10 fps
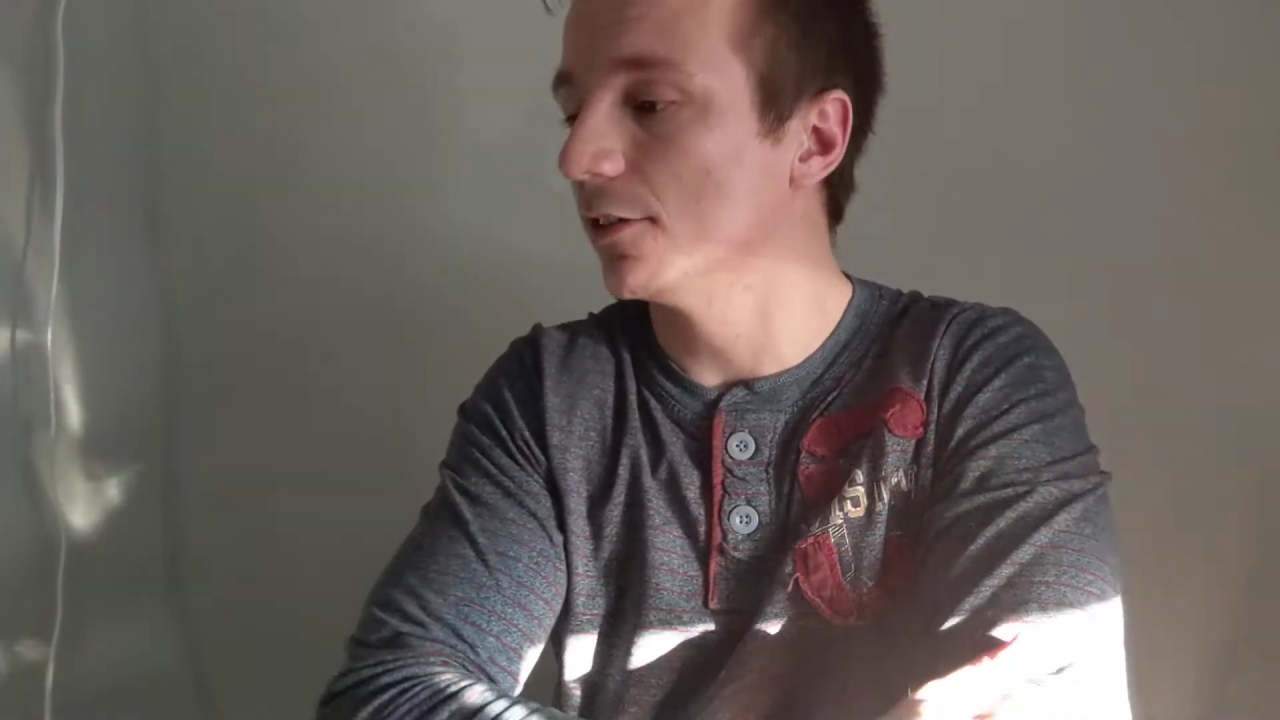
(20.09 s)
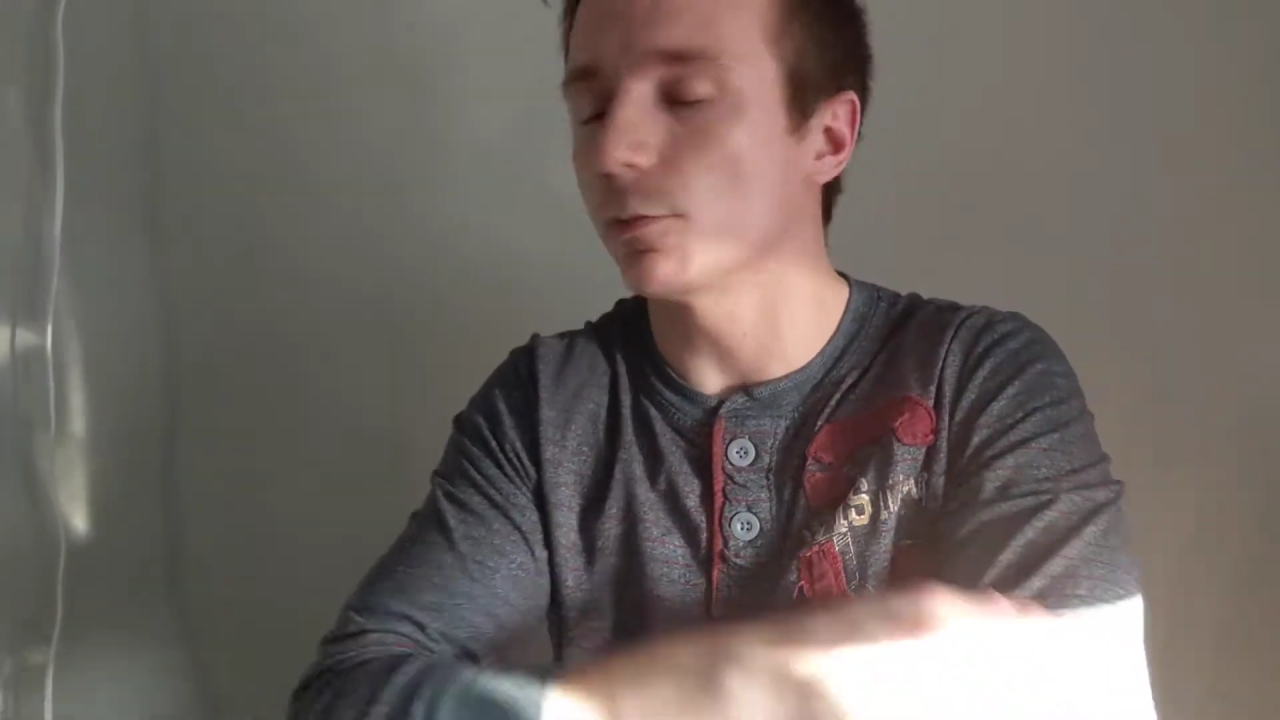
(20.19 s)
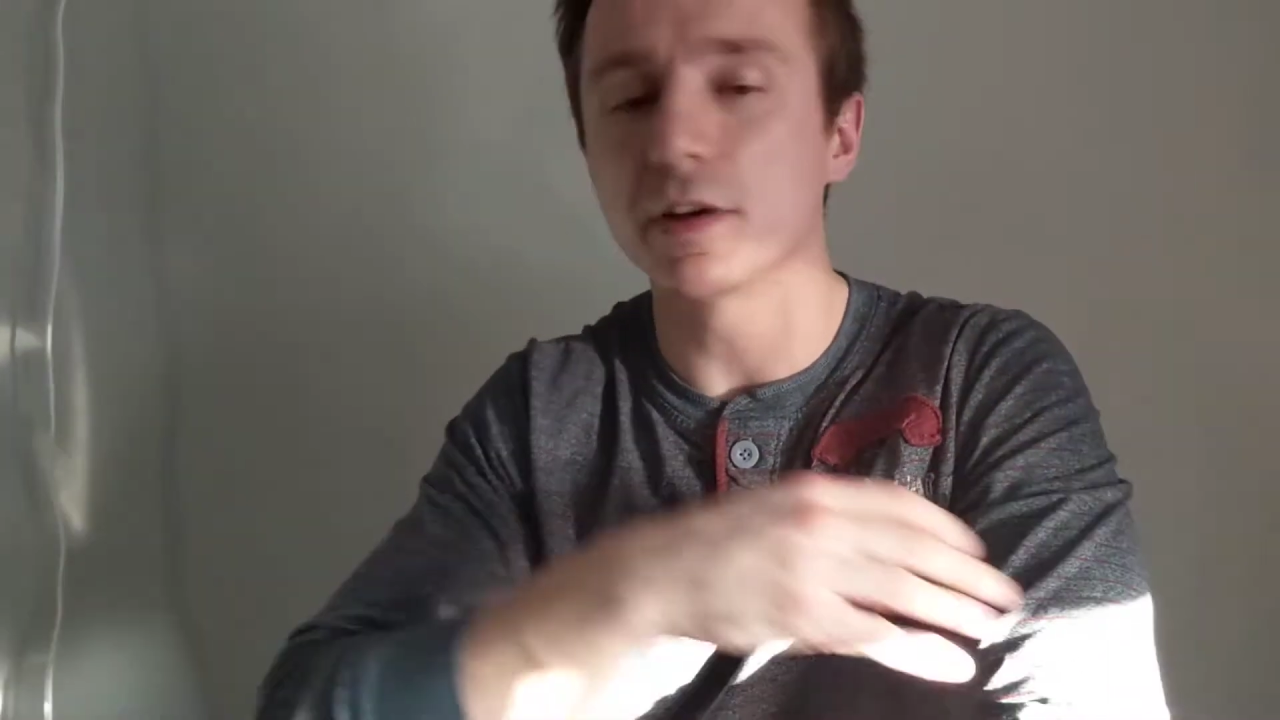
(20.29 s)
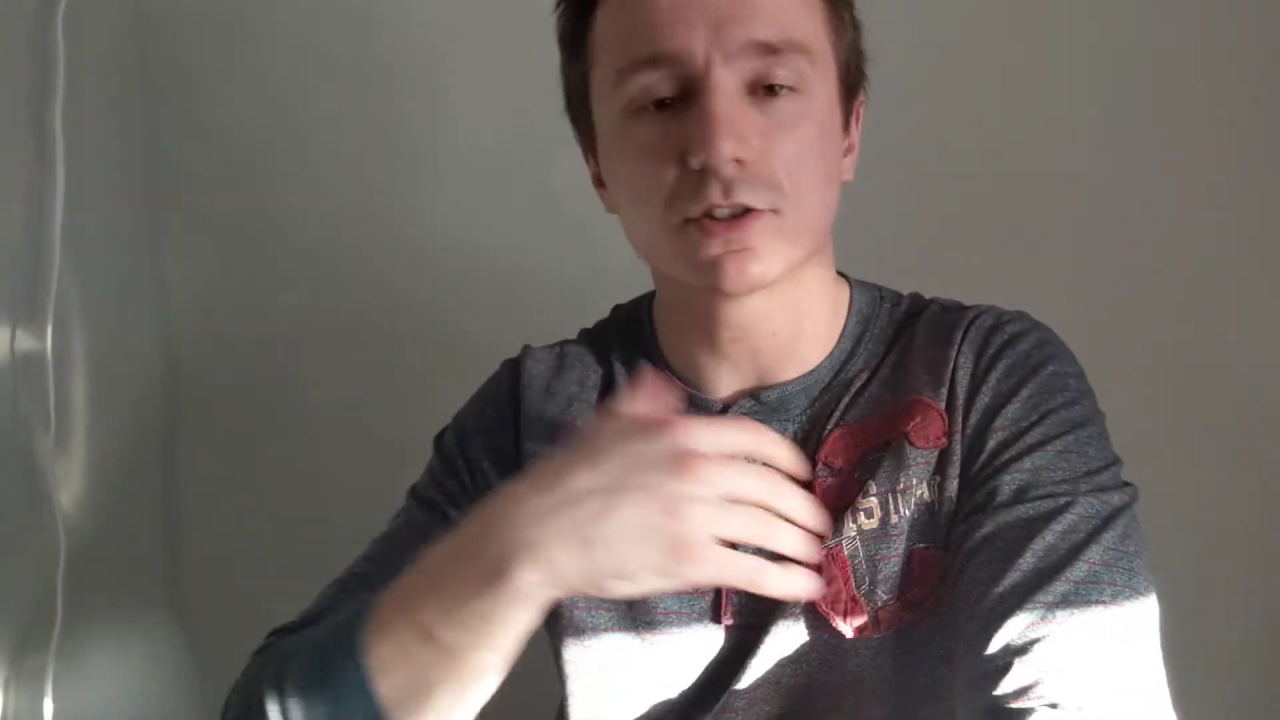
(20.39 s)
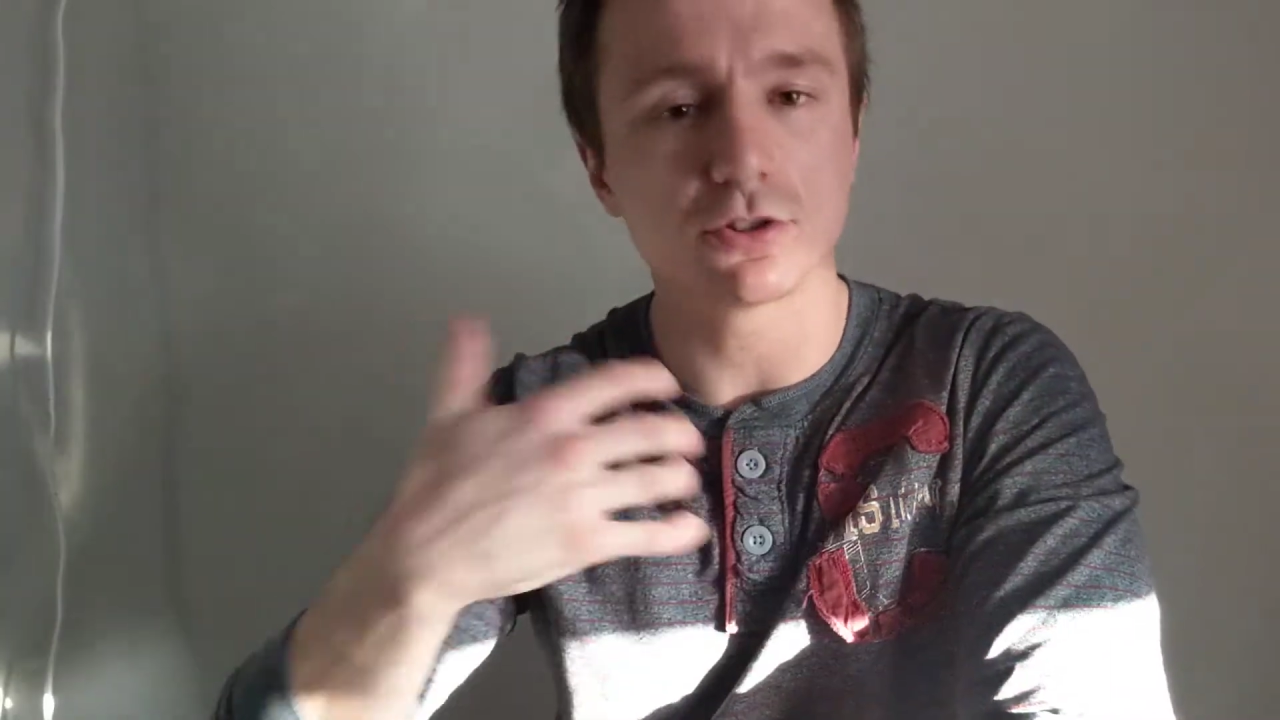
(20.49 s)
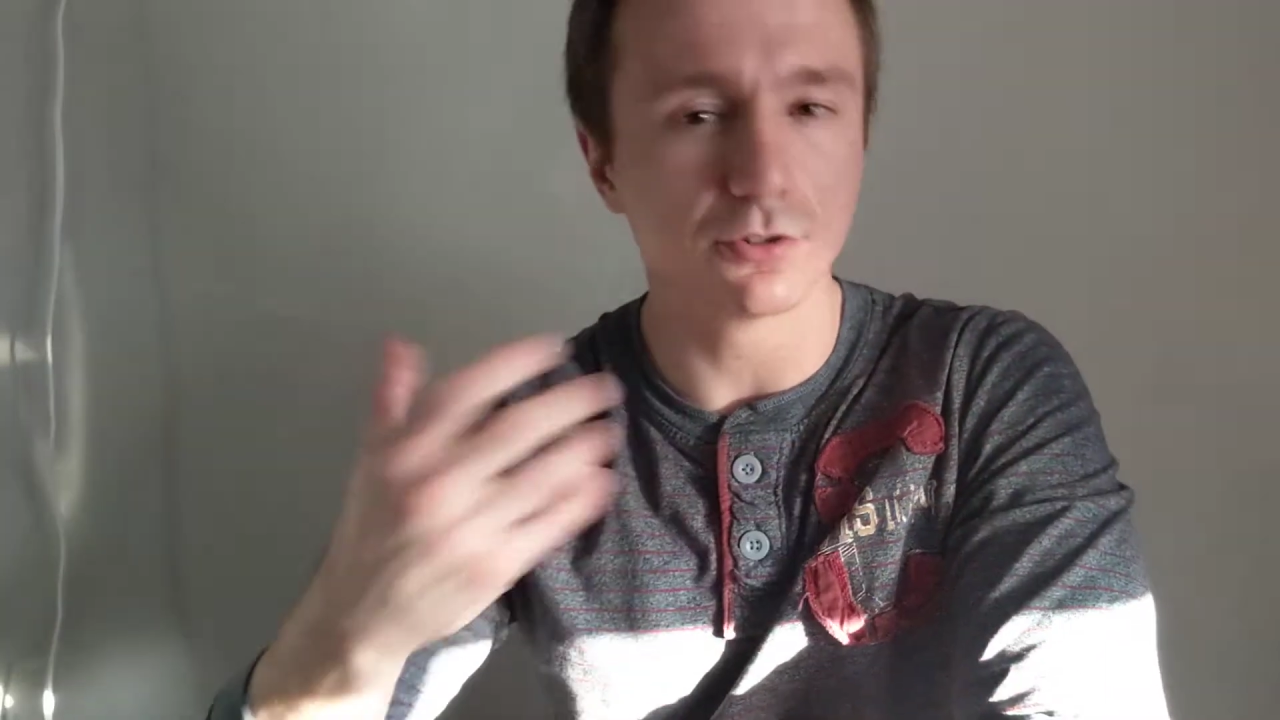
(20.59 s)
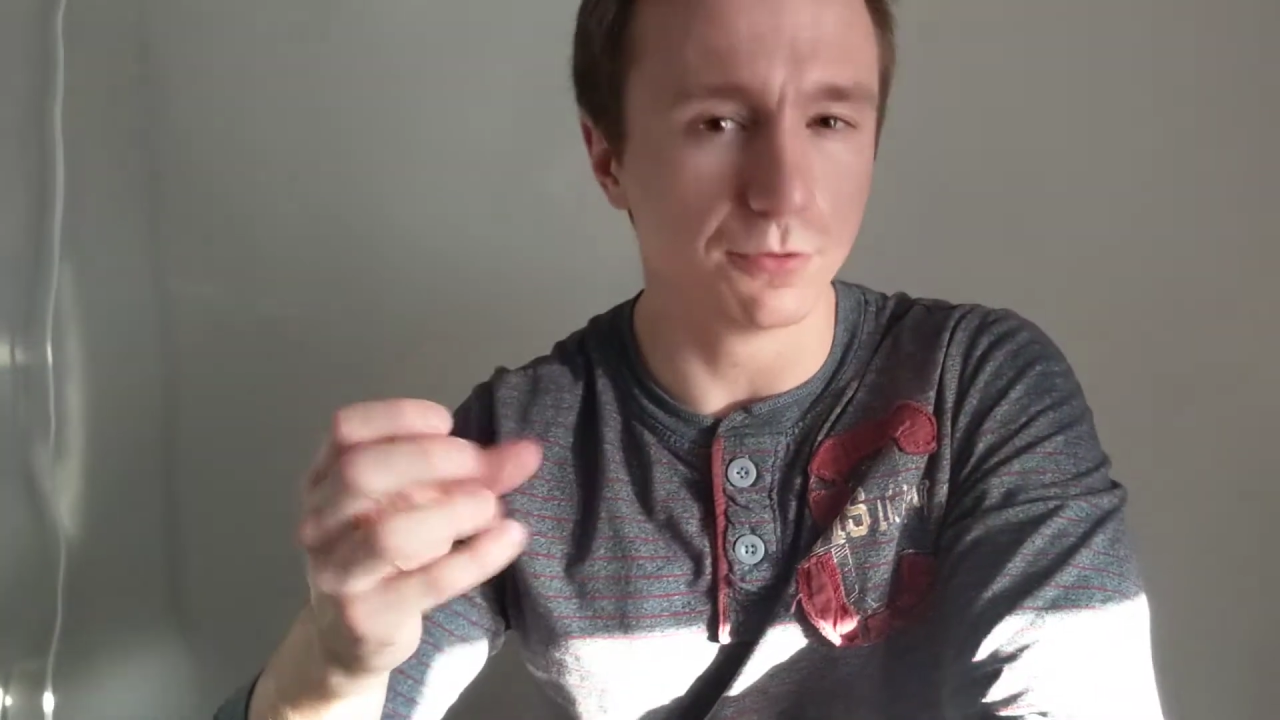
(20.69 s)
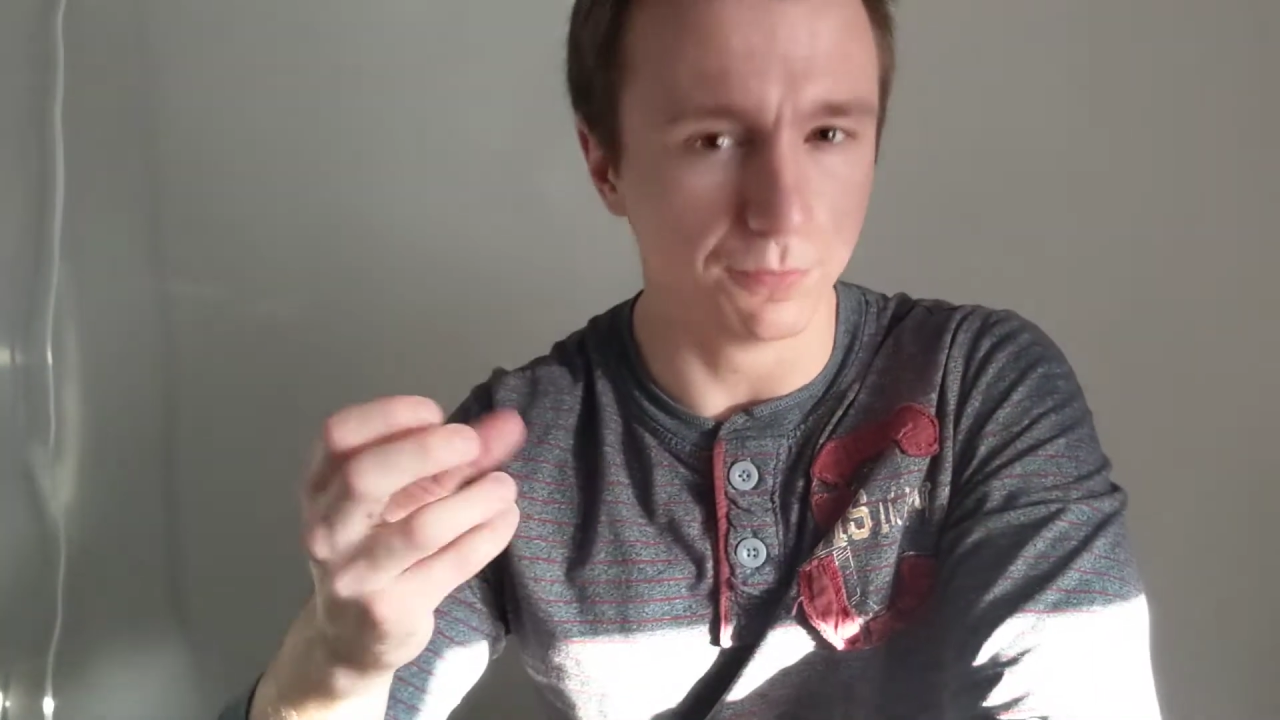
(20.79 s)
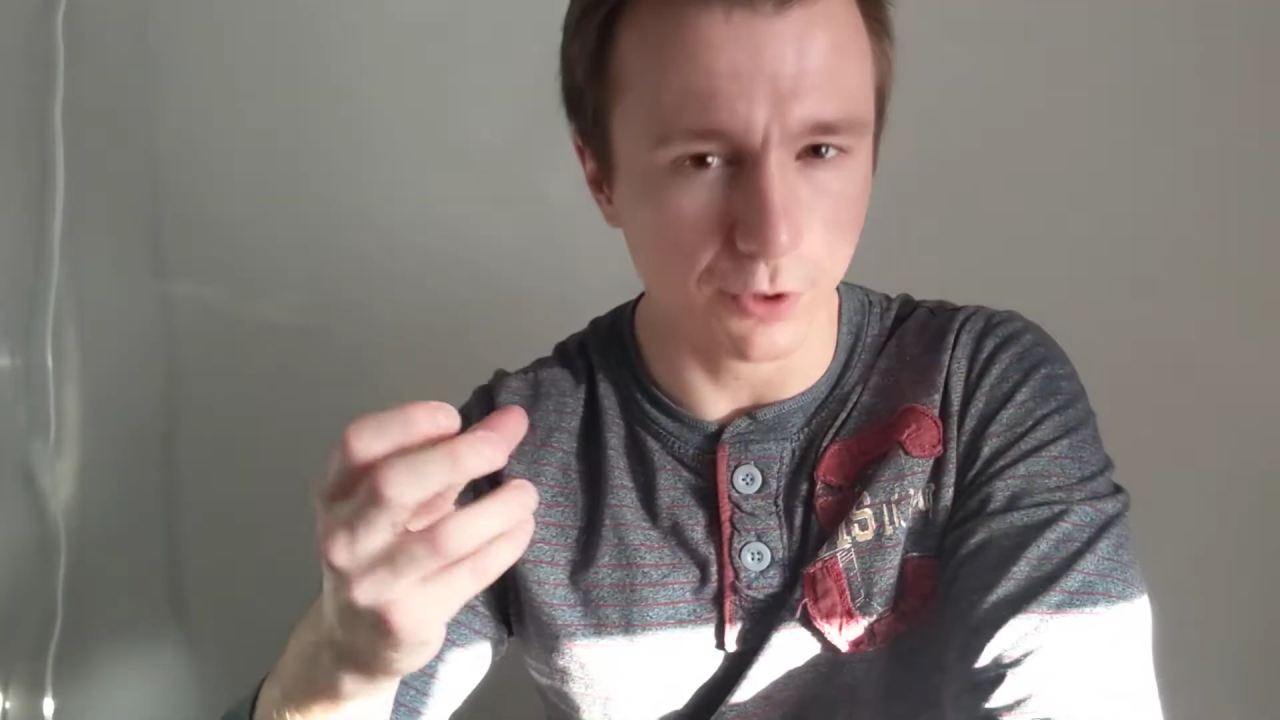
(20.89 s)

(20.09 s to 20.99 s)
So make sure you